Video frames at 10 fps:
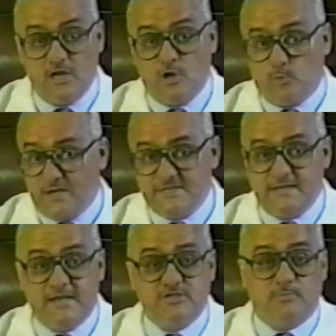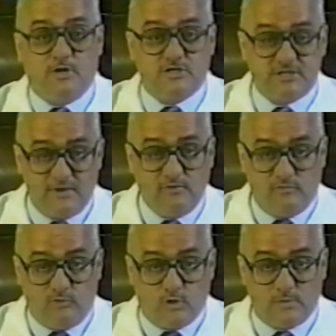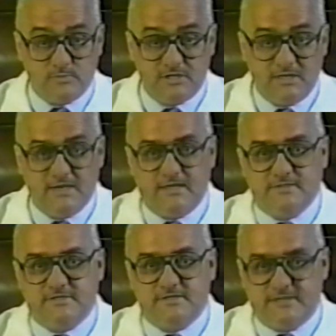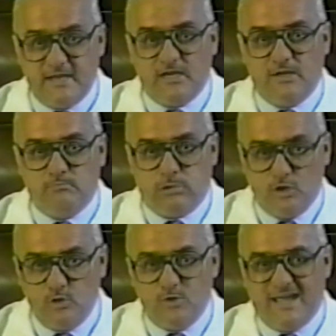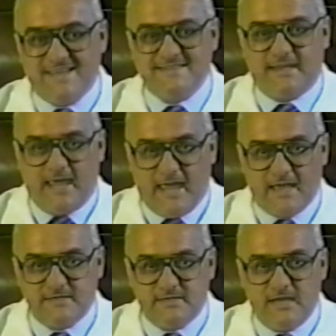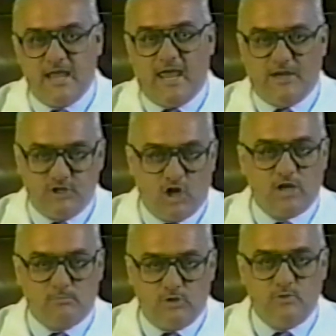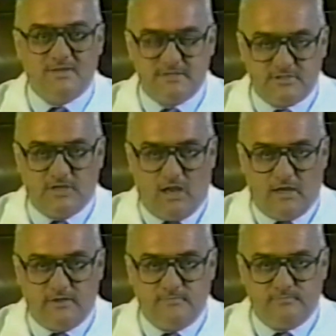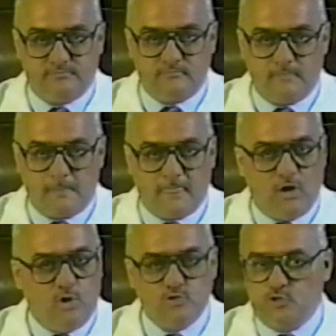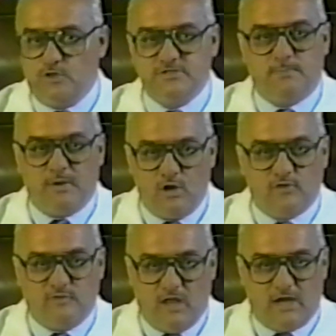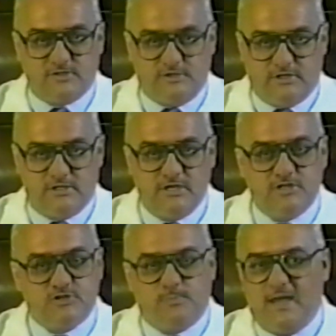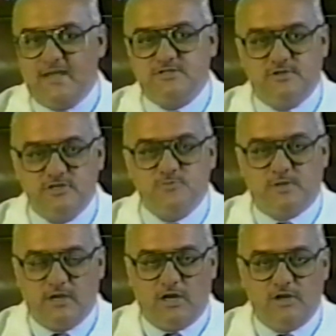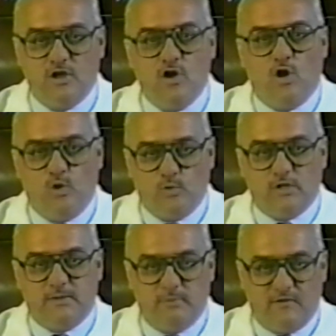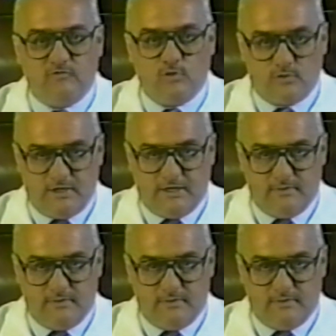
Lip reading: resonates among several forms, is distinctly blue as a gas and dark blue as a solid. Ozone is a powerful oxidant, surpassed in this regard only by fluorine.